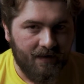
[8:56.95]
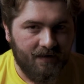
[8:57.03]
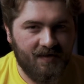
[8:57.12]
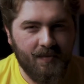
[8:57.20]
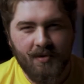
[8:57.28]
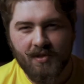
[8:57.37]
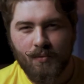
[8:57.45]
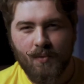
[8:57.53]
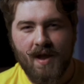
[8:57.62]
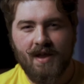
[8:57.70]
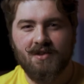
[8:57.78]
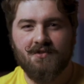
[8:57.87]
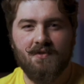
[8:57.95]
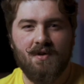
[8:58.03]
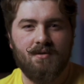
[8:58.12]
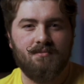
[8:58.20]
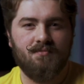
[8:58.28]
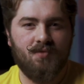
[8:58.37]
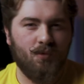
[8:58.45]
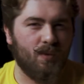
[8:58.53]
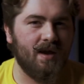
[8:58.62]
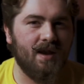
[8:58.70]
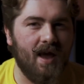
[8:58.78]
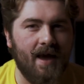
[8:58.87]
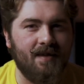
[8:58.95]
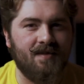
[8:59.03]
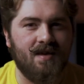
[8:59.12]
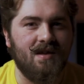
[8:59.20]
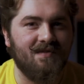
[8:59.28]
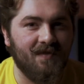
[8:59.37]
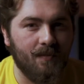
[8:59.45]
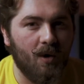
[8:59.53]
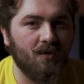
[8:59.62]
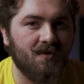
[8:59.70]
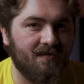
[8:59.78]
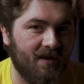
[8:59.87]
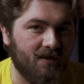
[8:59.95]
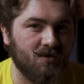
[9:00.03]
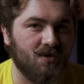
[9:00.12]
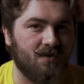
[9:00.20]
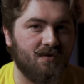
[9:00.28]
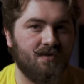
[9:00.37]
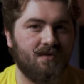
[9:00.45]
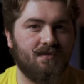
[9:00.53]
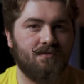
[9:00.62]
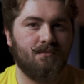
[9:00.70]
They typically range from 3 to 18 for most adventurers.